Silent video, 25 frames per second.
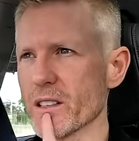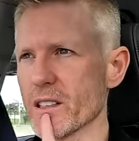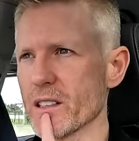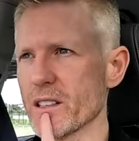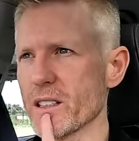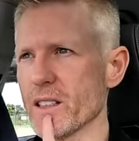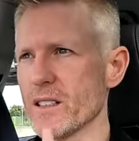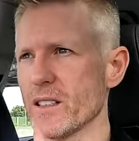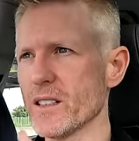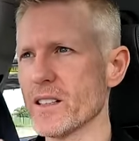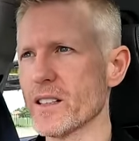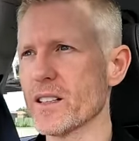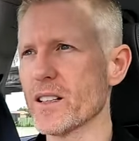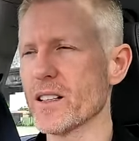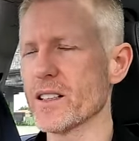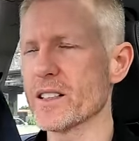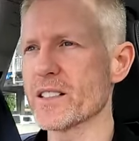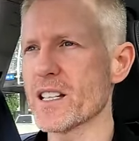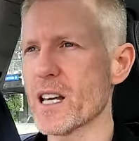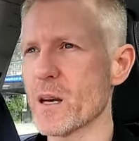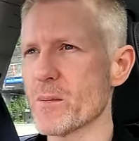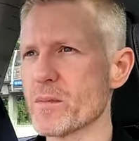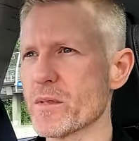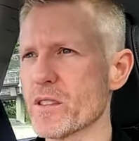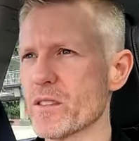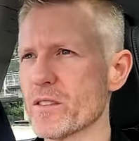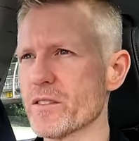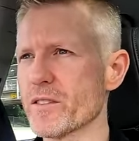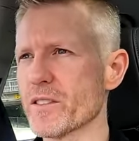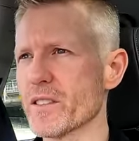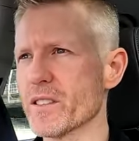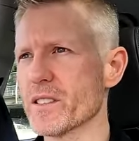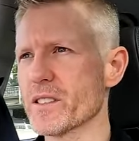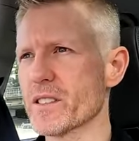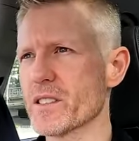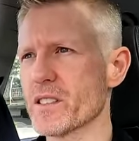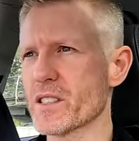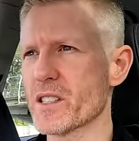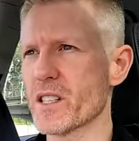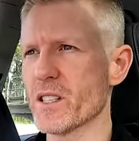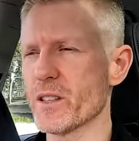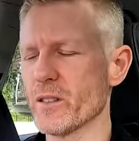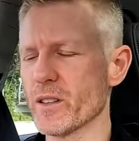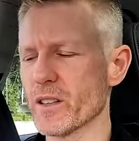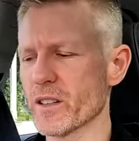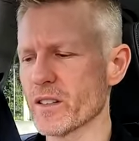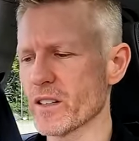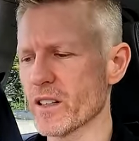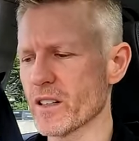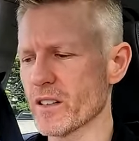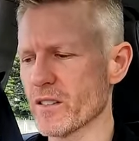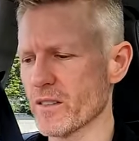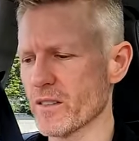the adaptive steering